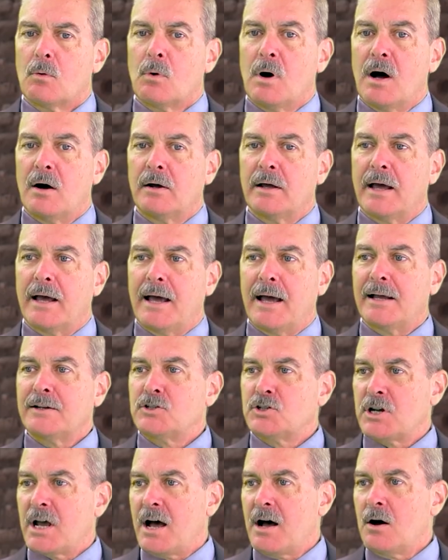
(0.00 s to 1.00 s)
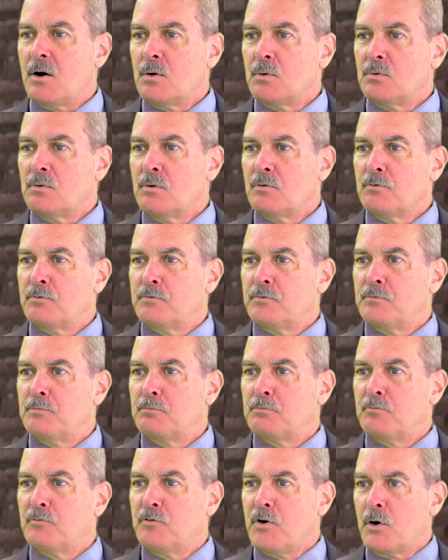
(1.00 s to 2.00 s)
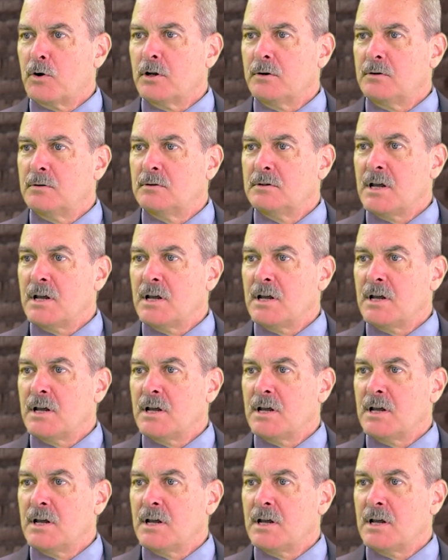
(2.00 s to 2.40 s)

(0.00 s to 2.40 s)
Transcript: Well, Ed Chau voted